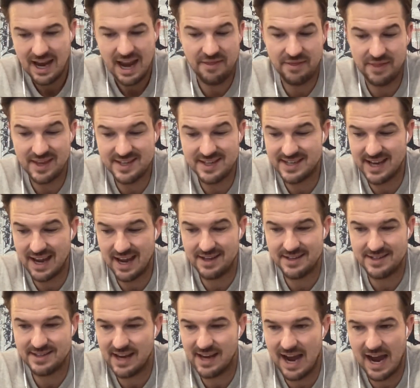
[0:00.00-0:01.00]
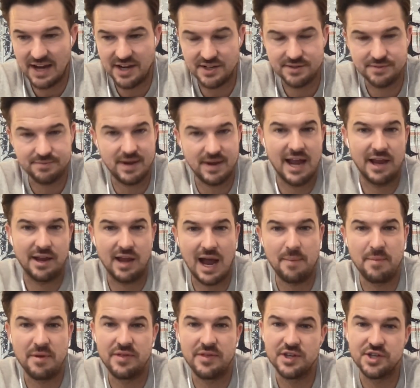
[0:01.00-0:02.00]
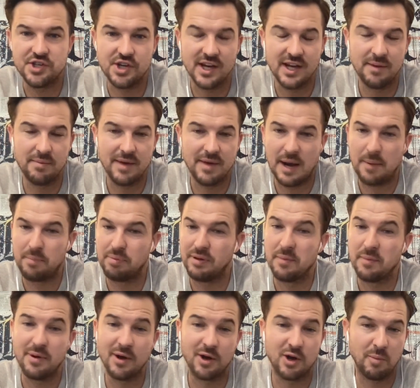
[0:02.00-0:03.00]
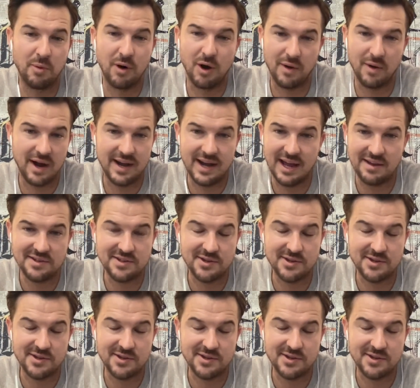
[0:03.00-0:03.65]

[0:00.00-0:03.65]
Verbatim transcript: And these days, yeah, I just, I, I'm in the gym and I play pickleball right now.